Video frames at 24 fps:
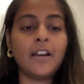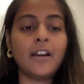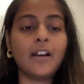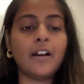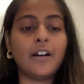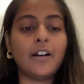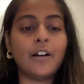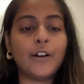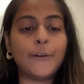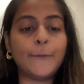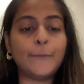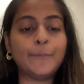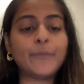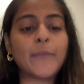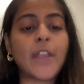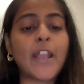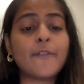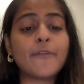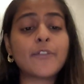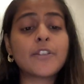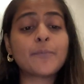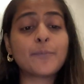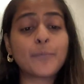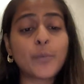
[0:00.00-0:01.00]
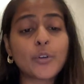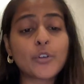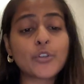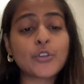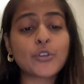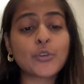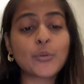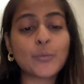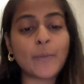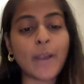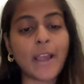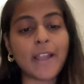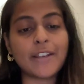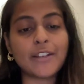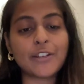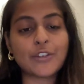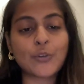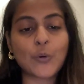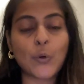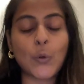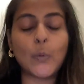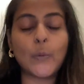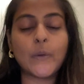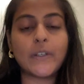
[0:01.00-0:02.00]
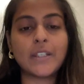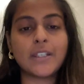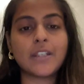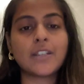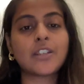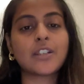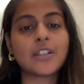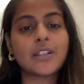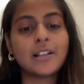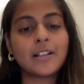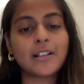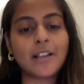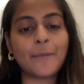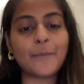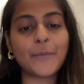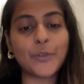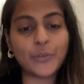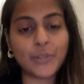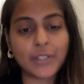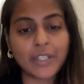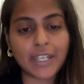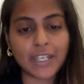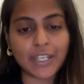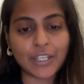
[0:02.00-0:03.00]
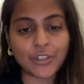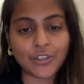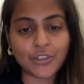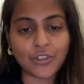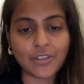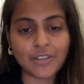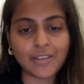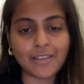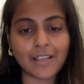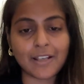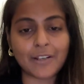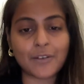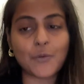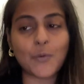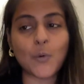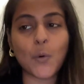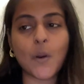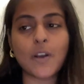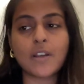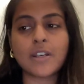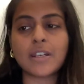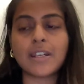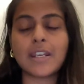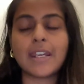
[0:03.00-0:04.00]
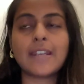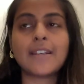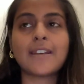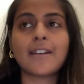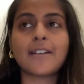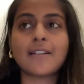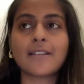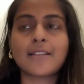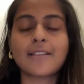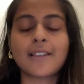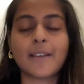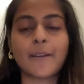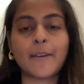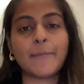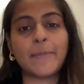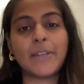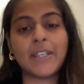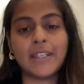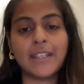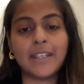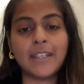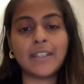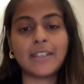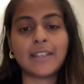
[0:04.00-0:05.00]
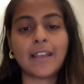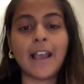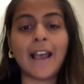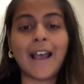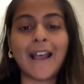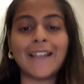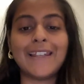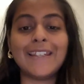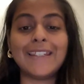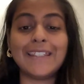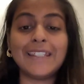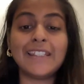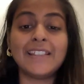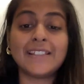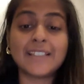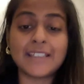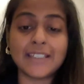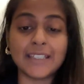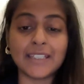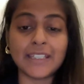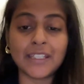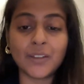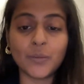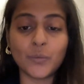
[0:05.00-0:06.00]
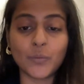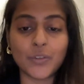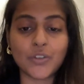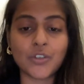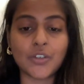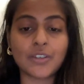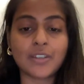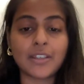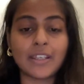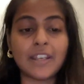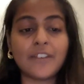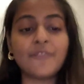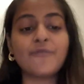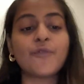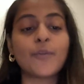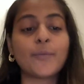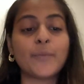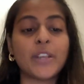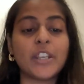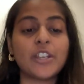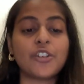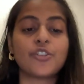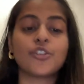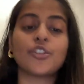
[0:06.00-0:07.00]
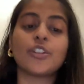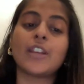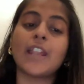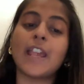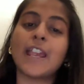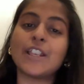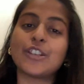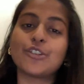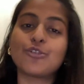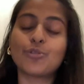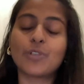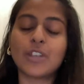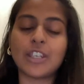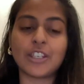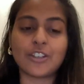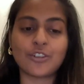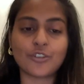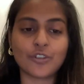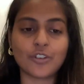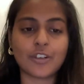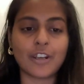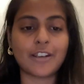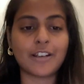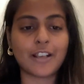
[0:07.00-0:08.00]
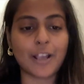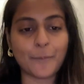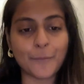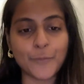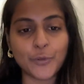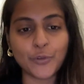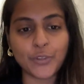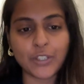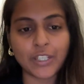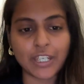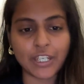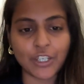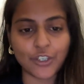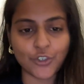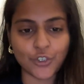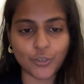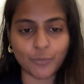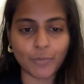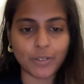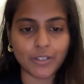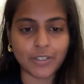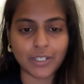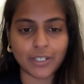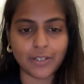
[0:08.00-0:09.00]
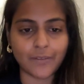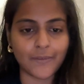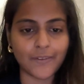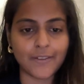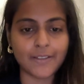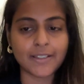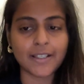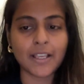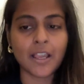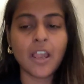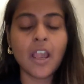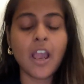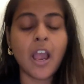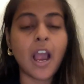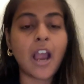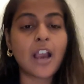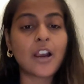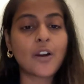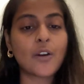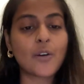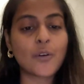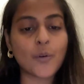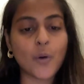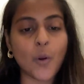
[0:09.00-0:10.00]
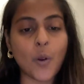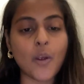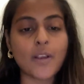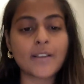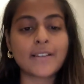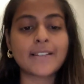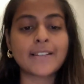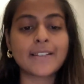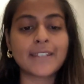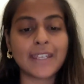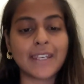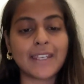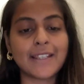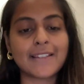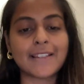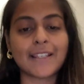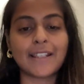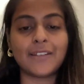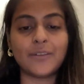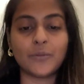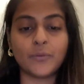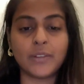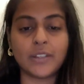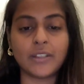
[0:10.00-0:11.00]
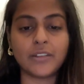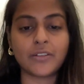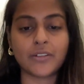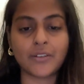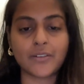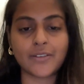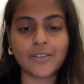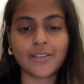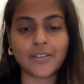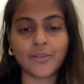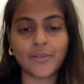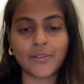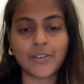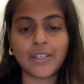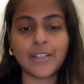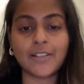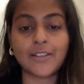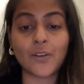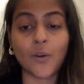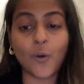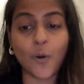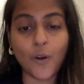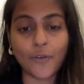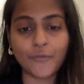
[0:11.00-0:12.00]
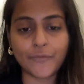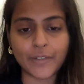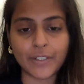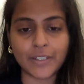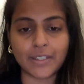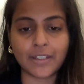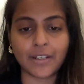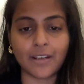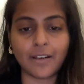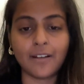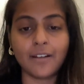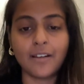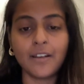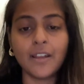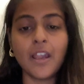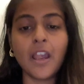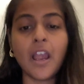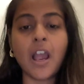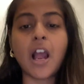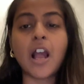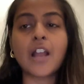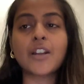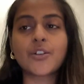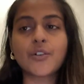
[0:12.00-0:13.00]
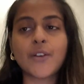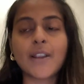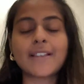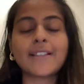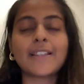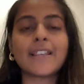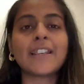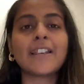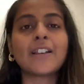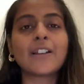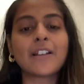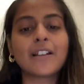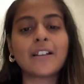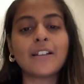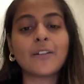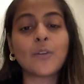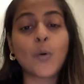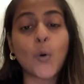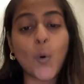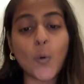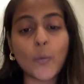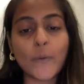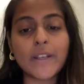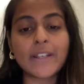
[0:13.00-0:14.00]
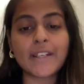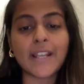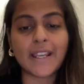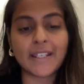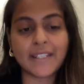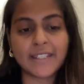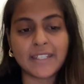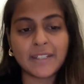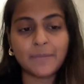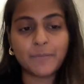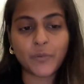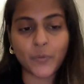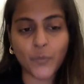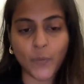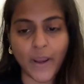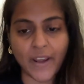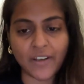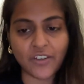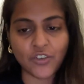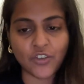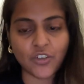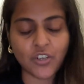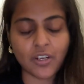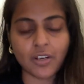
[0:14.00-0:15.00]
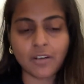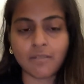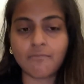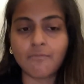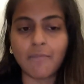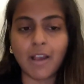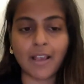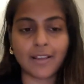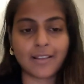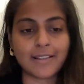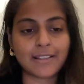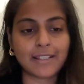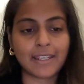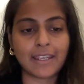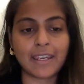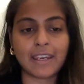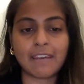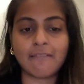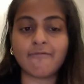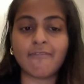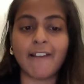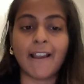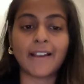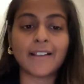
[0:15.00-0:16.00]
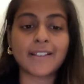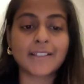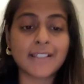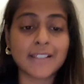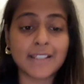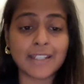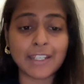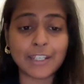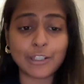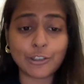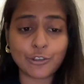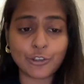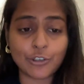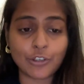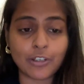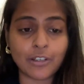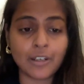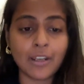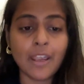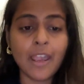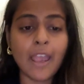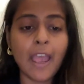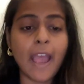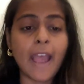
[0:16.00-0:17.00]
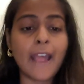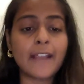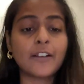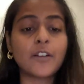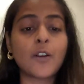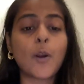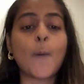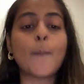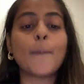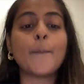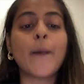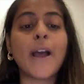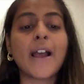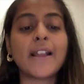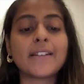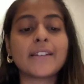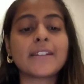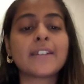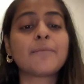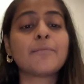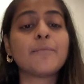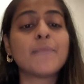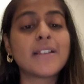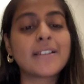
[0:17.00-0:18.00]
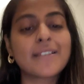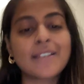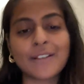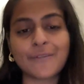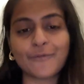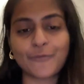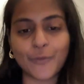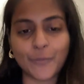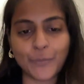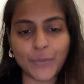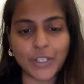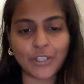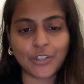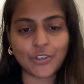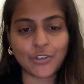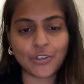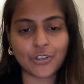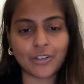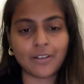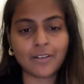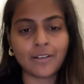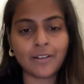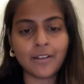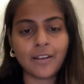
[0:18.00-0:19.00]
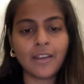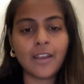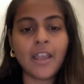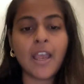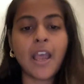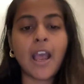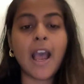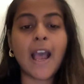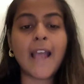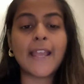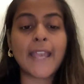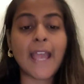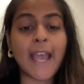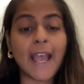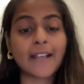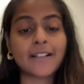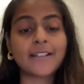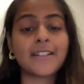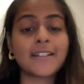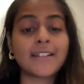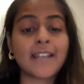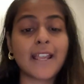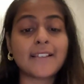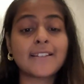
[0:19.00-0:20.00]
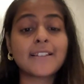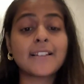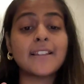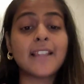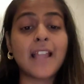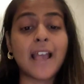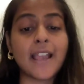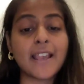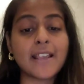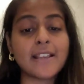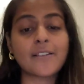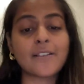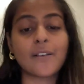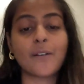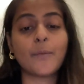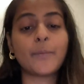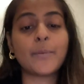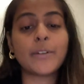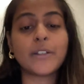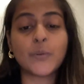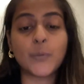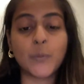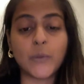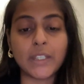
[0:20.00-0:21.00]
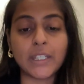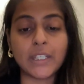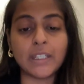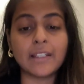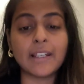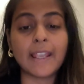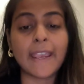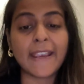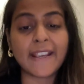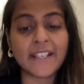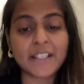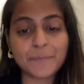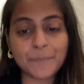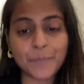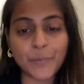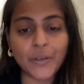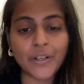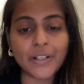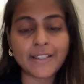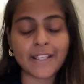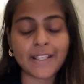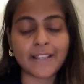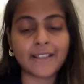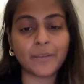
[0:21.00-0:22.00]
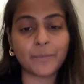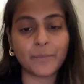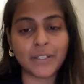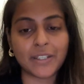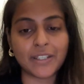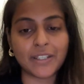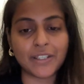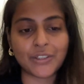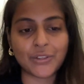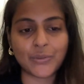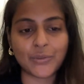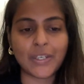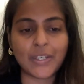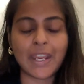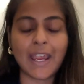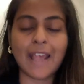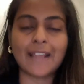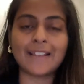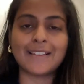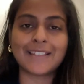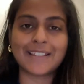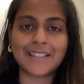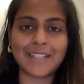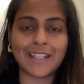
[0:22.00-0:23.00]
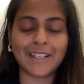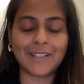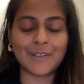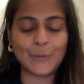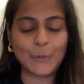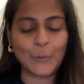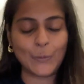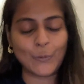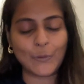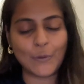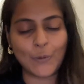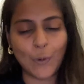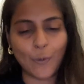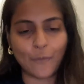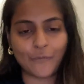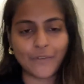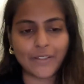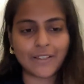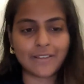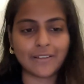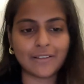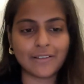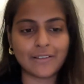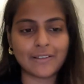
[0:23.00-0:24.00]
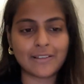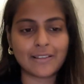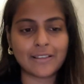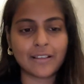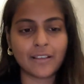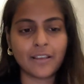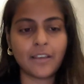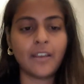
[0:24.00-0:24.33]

I was pushed to manage COVID digital communications and coordinate and disseminate IEC, which is information, education and communication materials across states and union territories of India, addressing COVID-19 prevention, masking, vaccination and combating misinformation. I acted as a liaison between experts at the ministry and state nodal officers.